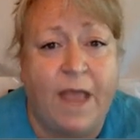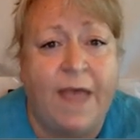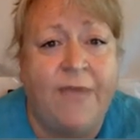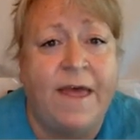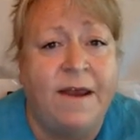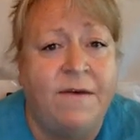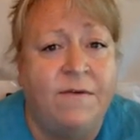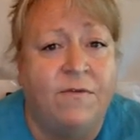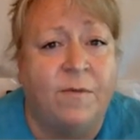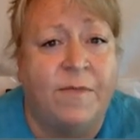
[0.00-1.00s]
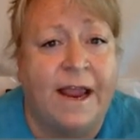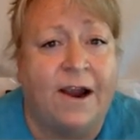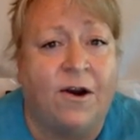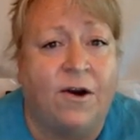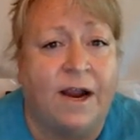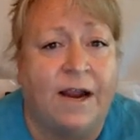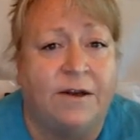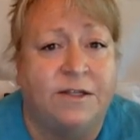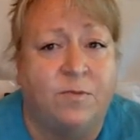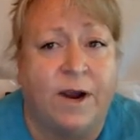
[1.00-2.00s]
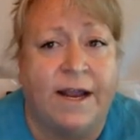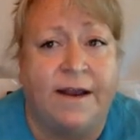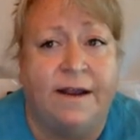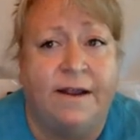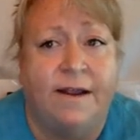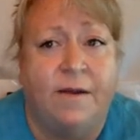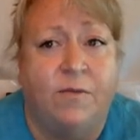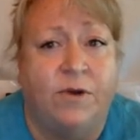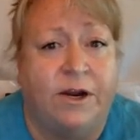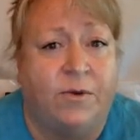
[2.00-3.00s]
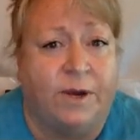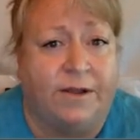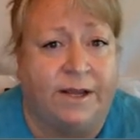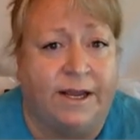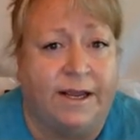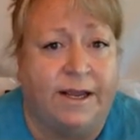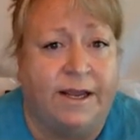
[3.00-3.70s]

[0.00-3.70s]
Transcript: And then from there, it spread pretty quickly.